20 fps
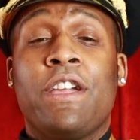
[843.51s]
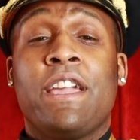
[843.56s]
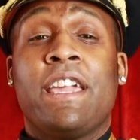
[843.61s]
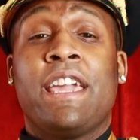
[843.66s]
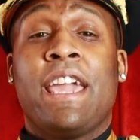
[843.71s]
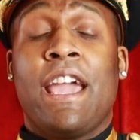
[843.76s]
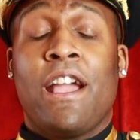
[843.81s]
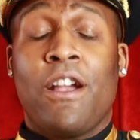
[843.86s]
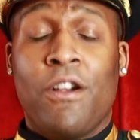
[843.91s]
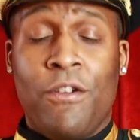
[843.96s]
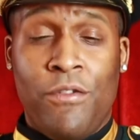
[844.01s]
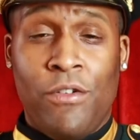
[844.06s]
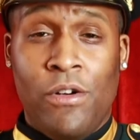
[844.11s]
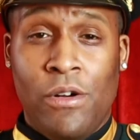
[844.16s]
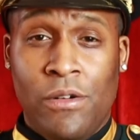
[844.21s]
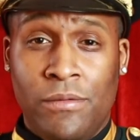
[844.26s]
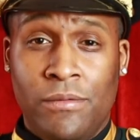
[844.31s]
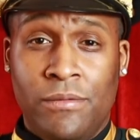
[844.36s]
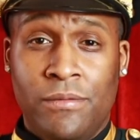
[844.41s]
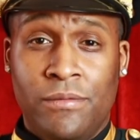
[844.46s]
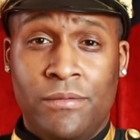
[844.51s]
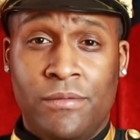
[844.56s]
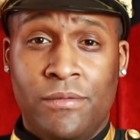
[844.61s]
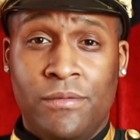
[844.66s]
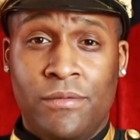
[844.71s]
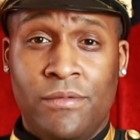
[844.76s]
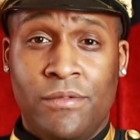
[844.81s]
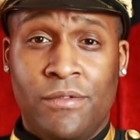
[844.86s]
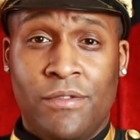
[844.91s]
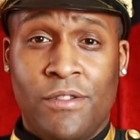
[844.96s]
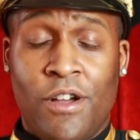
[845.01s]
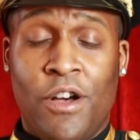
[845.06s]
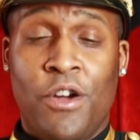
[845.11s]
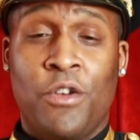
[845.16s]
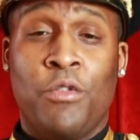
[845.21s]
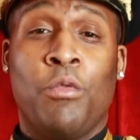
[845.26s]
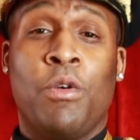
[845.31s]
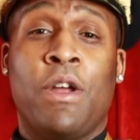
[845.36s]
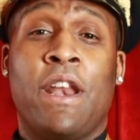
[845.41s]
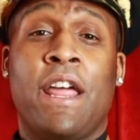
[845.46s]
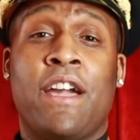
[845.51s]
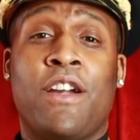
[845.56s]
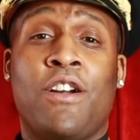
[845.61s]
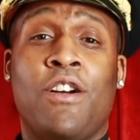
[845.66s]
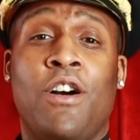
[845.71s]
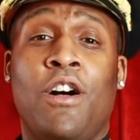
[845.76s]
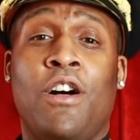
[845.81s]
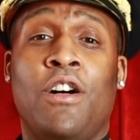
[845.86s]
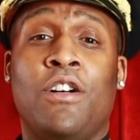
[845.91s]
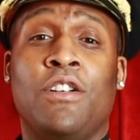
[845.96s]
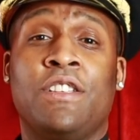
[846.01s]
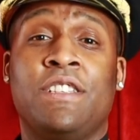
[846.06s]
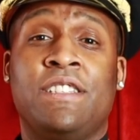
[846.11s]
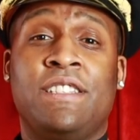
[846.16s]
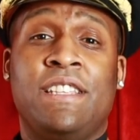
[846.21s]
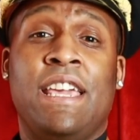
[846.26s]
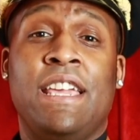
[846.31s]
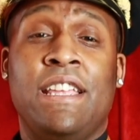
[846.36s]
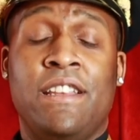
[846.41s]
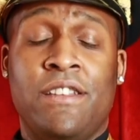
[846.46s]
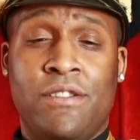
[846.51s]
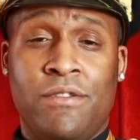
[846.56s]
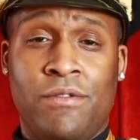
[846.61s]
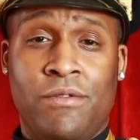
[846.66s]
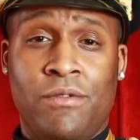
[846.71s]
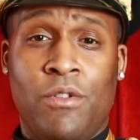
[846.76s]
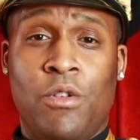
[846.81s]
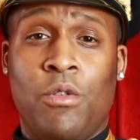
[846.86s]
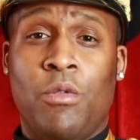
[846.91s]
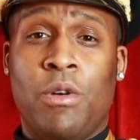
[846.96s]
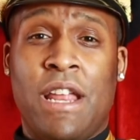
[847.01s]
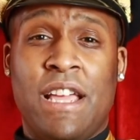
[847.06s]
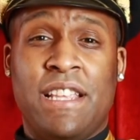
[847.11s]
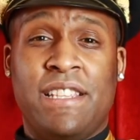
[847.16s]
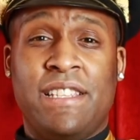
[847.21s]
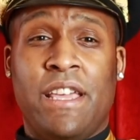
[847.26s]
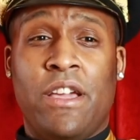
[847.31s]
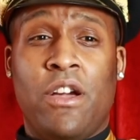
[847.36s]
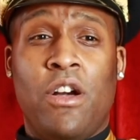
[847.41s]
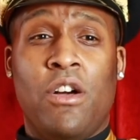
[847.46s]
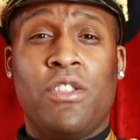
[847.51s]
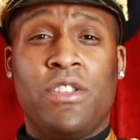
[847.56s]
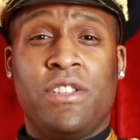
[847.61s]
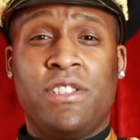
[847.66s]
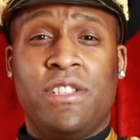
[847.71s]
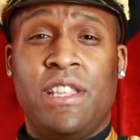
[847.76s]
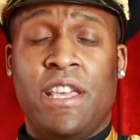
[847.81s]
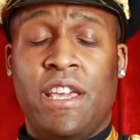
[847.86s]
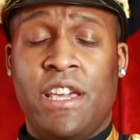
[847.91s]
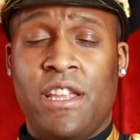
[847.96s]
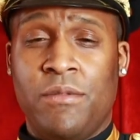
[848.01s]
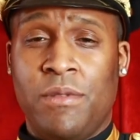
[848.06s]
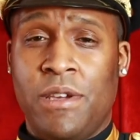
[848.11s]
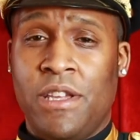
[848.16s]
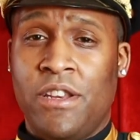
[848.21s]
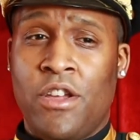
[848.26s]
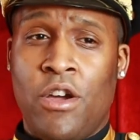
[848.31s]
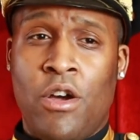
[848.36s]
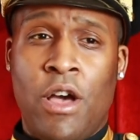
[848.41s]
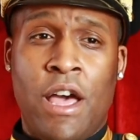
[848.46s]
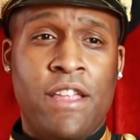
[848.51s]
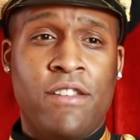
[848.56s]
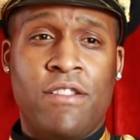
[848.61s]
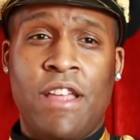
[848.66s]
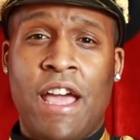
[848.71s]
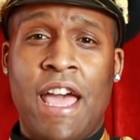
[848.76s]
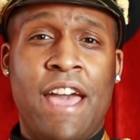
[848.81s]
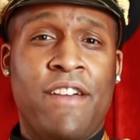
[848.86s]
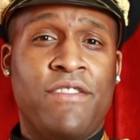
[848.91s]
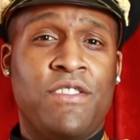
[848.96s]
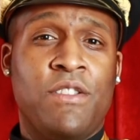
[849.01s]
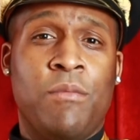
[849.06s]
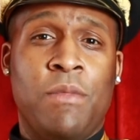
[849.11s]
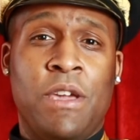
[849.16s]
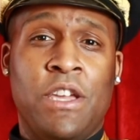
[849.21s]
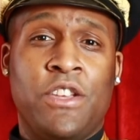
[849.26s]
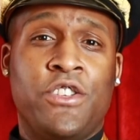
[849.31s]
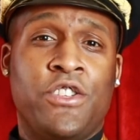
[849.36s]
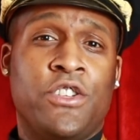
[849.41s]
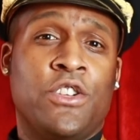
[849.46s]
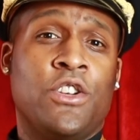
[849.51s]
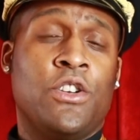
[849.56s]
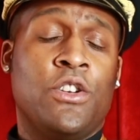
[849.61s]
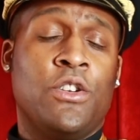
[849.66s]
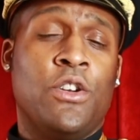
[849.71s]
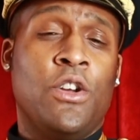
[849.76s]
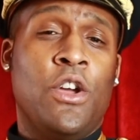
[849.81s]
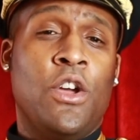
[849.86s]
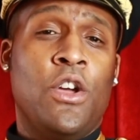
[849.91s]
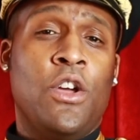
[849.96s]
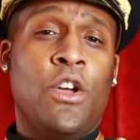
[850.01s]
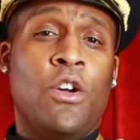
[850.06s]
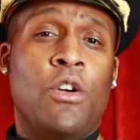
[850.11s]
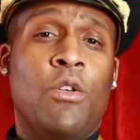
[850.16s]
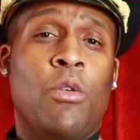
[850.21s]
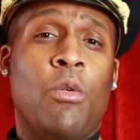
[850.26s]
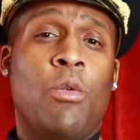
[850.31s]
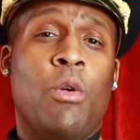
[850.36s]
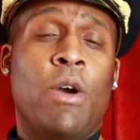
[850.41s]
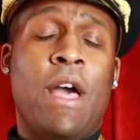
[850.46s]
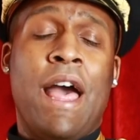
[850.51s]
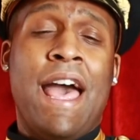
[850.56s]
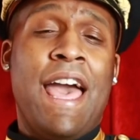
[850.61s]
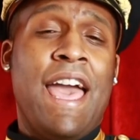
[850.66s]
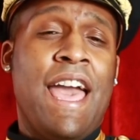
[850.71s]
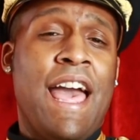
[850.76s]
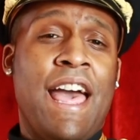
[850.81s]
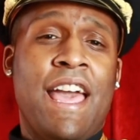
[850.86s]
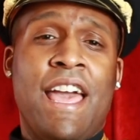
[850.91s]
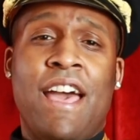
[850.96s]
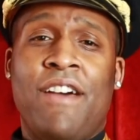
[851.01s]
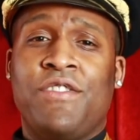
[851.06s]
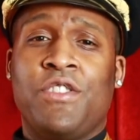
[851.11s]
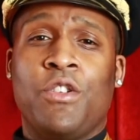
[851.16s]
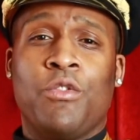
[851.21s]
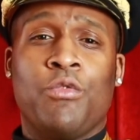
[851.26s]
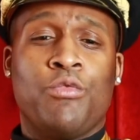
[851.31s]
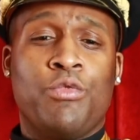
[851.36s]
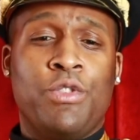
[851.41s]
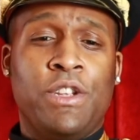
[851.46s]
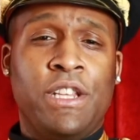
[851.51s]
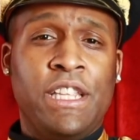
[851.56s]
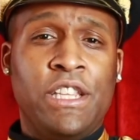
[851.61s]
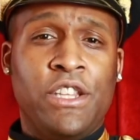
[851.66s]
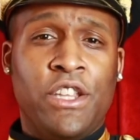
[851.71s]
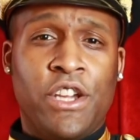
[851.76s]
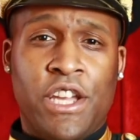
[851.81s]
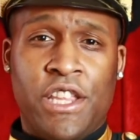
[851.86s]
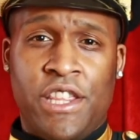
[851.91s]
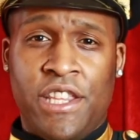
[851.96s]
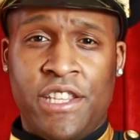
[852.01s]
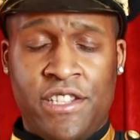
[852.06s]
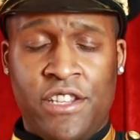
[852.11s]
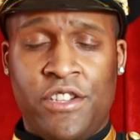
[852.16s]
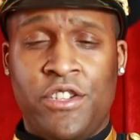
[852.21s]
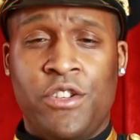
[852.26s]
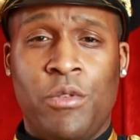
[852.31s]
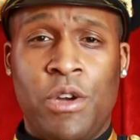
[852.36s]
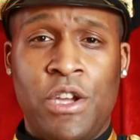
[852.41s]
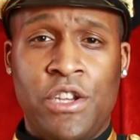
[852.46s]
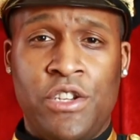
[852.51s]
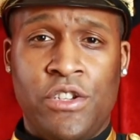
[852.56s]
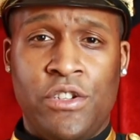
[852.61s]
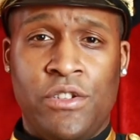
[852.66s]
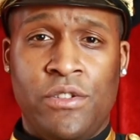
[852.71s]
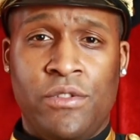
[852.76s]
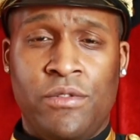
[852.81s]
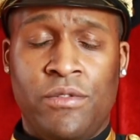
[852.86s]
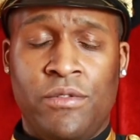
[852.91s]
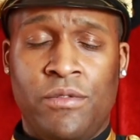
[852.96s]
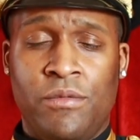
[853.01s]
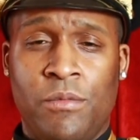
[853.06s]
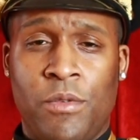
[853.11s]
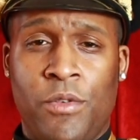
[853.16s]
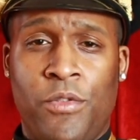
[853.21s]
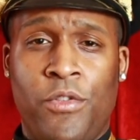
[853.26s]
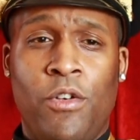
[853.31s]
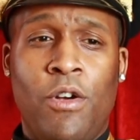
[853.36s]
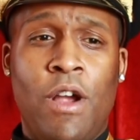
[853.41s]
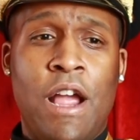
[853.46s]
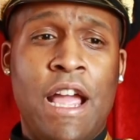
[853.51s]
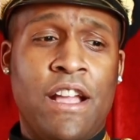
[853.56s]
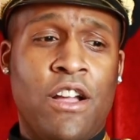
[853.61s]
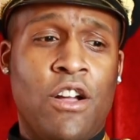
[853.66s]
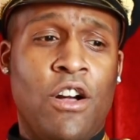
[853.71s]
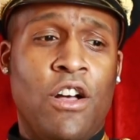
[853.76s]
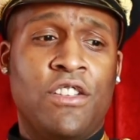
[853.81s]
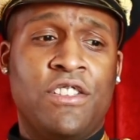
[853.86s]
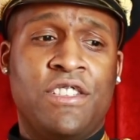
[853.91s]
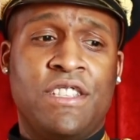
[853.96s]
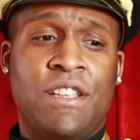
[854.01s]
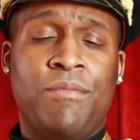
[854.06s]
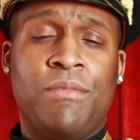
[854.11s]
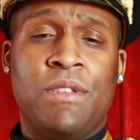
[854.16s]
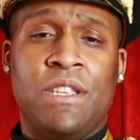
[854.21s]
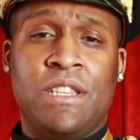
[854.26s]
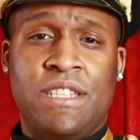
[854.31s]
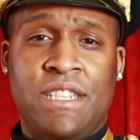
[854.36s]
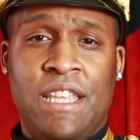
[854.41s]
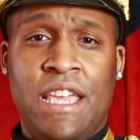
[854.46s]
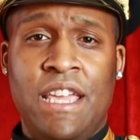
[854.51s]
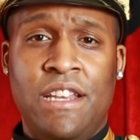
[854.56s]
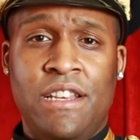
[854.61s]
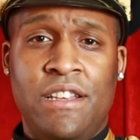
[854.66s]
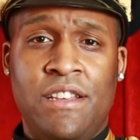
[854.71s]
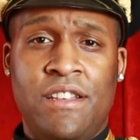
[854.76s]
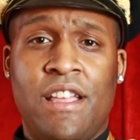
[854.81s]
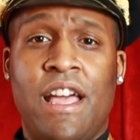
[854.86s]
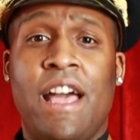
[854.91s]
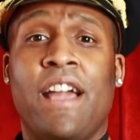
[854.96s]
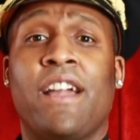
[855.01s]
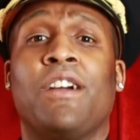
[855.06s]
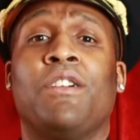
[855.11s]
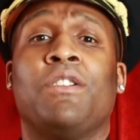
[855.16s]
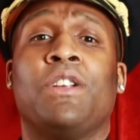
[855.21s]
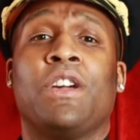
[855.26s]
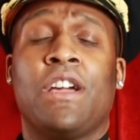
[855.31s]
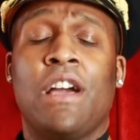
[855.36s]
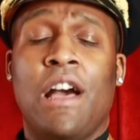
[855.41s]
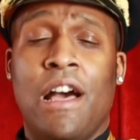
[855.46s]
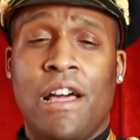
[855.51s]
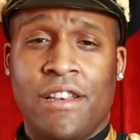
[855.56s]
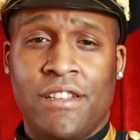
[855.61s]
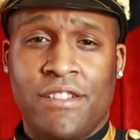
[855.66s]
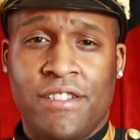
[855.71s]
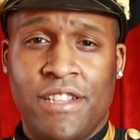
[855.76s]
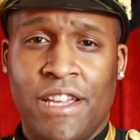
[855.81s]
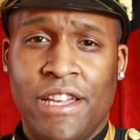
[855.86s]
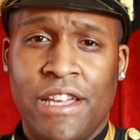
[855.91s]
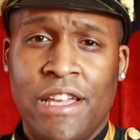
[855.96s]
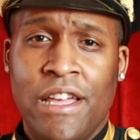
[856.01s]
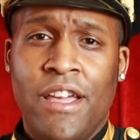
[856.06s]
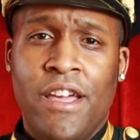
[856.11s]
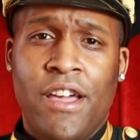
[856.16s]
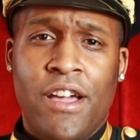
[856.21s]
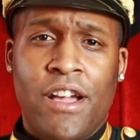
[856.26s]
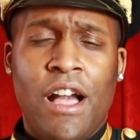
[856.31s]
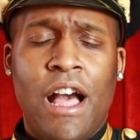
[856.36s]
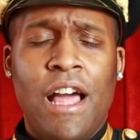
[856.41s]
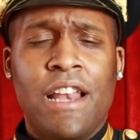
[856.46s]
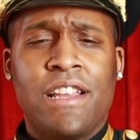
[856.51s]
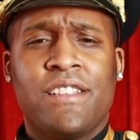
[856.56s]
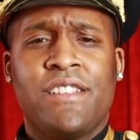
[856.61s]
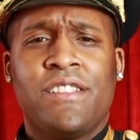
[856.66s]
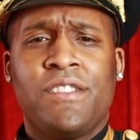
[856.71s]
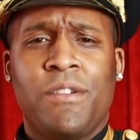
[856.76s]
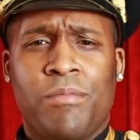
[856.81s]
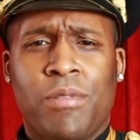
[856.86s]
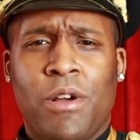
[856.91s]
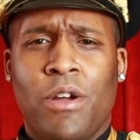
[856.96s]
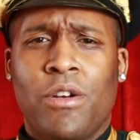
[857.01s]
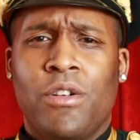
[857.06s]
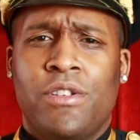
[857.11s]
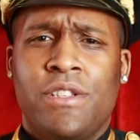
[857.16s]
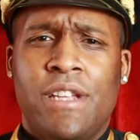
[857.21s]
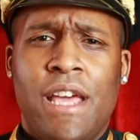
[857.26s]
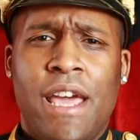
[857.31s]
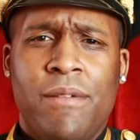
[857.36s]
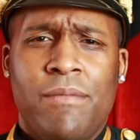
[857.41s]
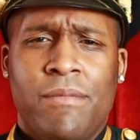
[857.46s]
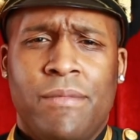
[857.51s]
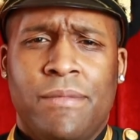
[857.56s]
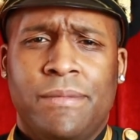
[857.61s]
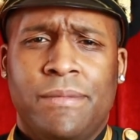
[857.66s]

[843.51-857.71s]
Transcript: careful on what I call Satan, or what I say, oh, this is the enemy. No, I have to make sure, I have to really look at the situation. Before I call something Satan, I go to God and say, God, is this a prototype?